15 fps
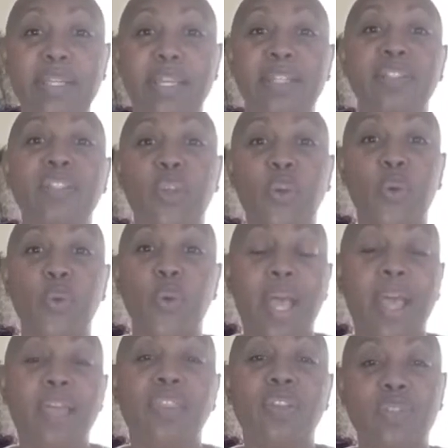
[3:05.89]
And so
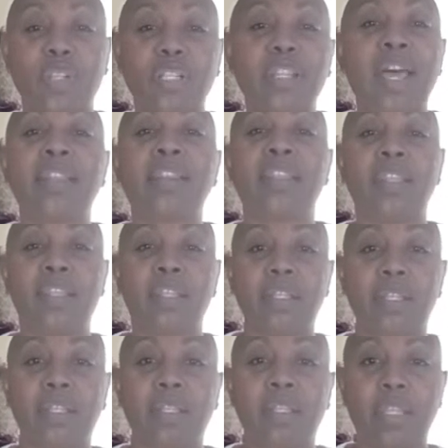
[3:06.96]
there's a lot
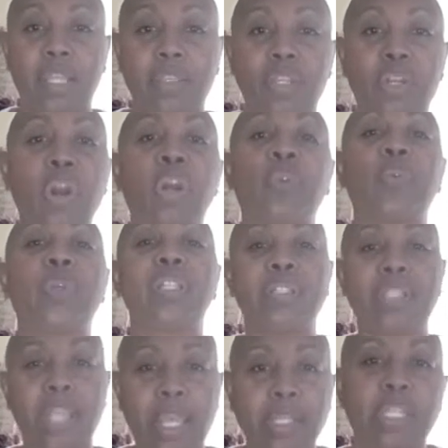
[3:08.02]
that they're already
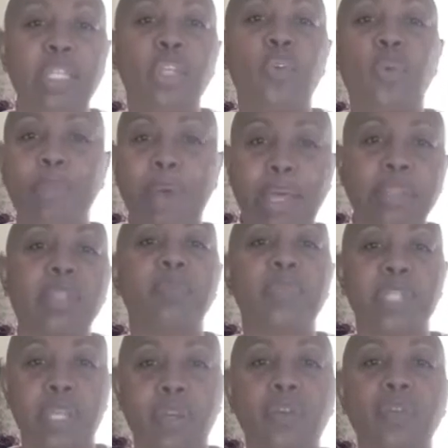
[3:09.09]
telling you about
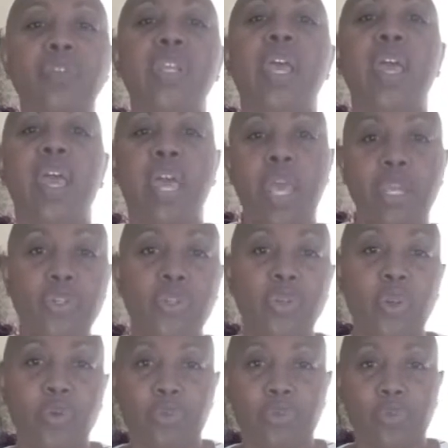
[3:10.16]
themselves as you
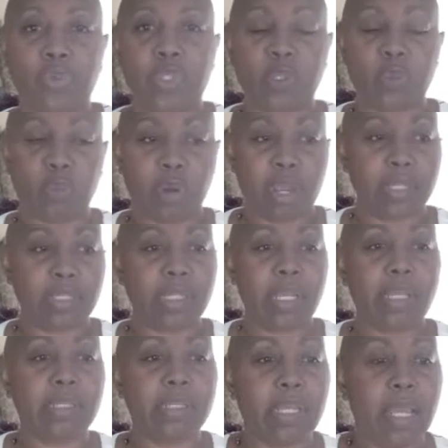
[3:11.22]
go through this
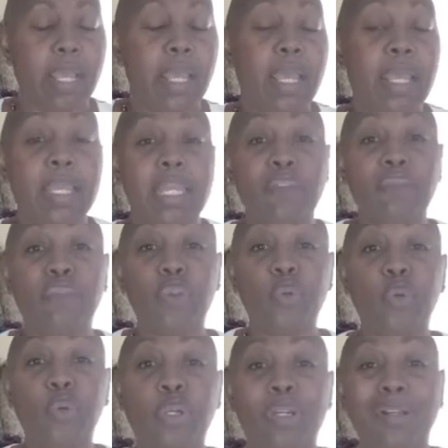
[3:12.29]
process. If
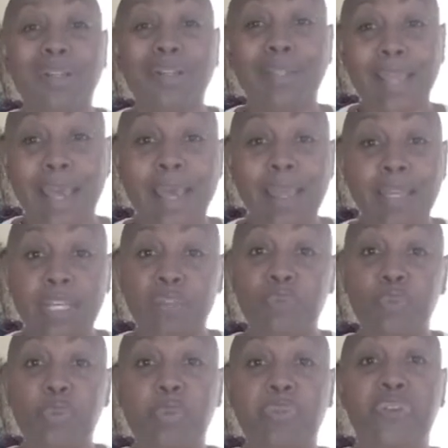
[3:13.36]
you're not, if
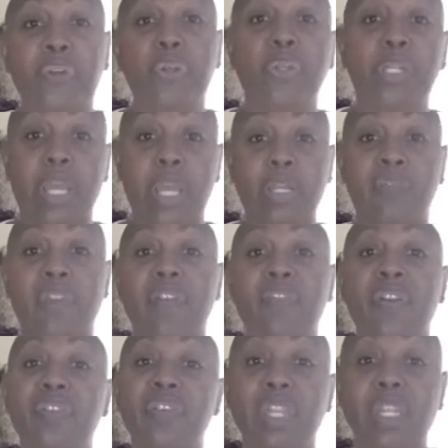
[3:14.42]
you prefer to kind of have
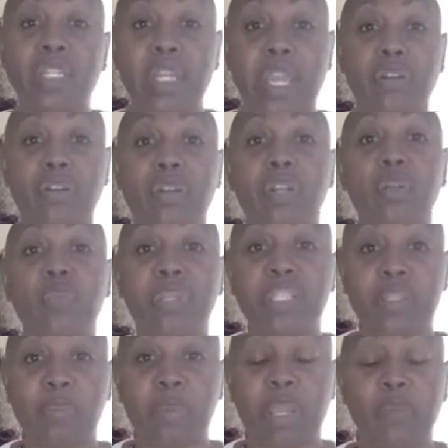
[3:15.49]
everything down on a
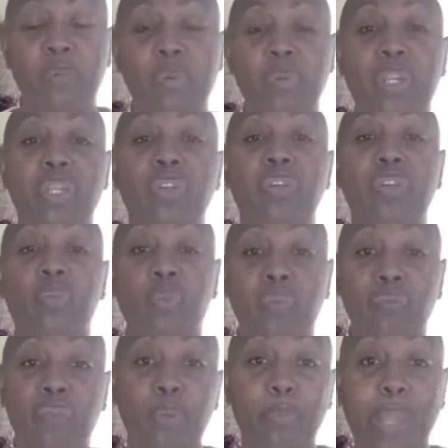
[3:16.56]
piece of paper that you can
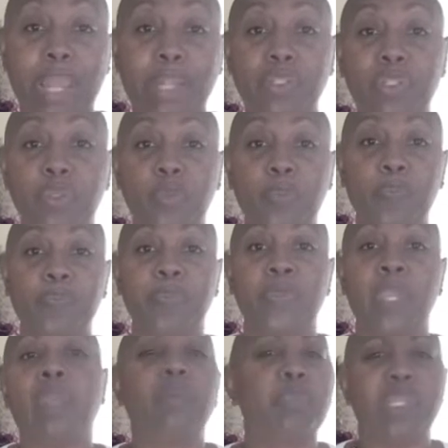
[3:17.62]
refer back to,
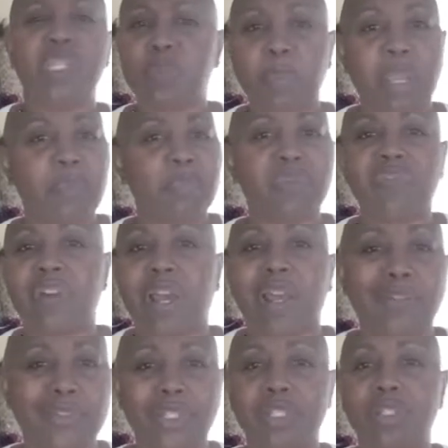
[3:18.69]
piece of paper,
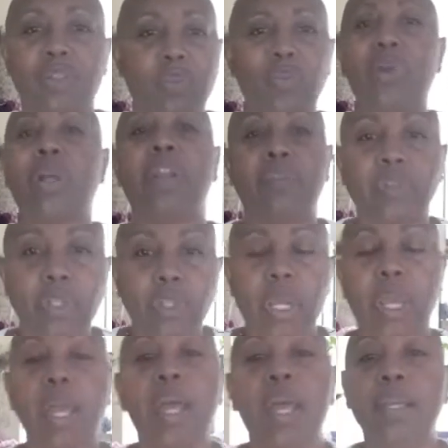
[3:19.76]
file, digital, whatever,
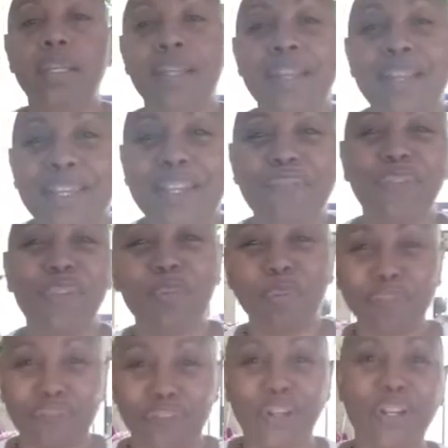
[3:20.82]
if you
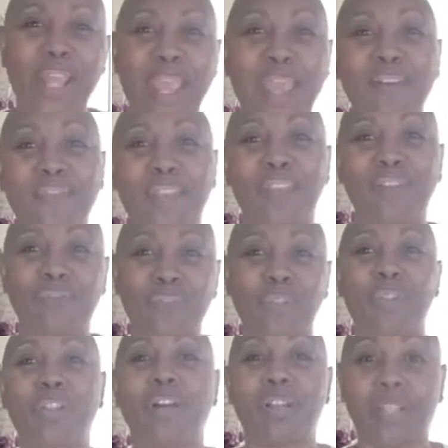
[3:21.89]
prefer to have a
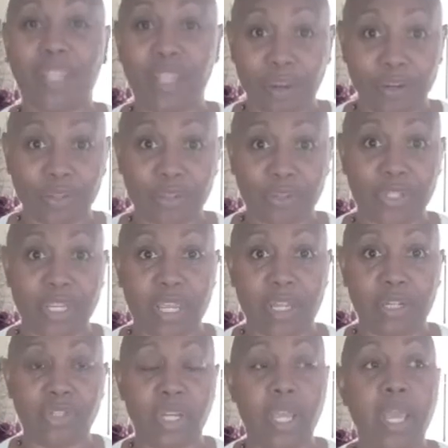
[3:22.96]
full-on character
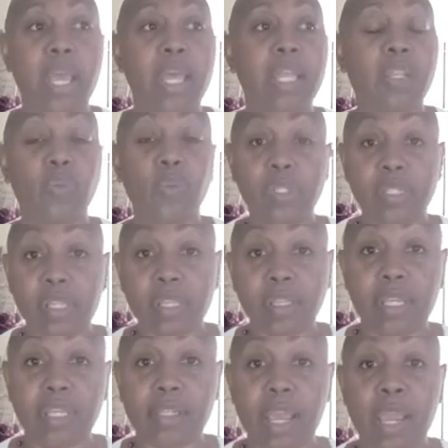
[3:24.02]
sketch, then one of the
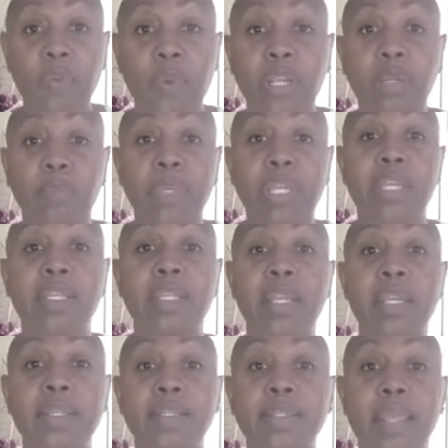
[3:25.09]
things I recommend
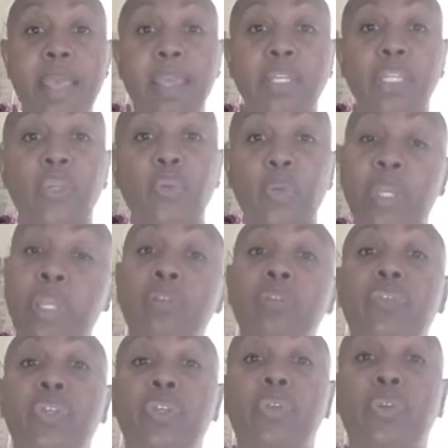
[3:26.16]
is that you
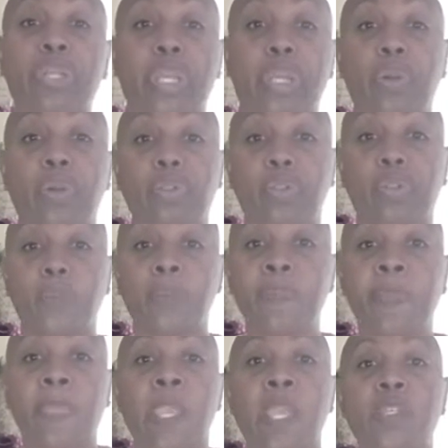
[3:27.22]
interview your character.
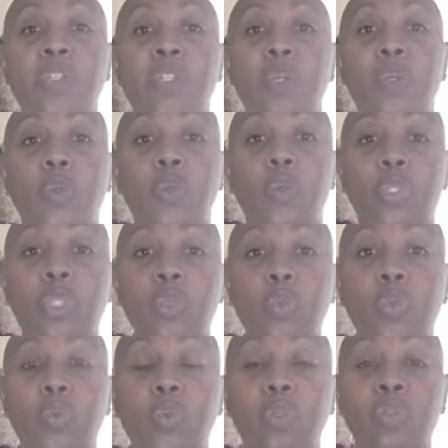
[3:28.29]
So
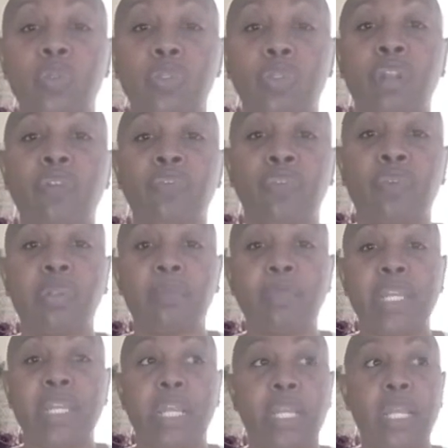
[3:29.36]
you start from the
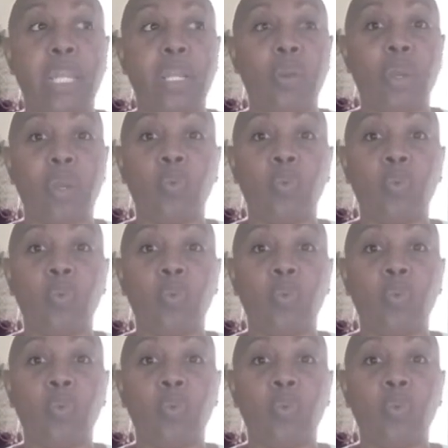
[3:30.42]
beginning.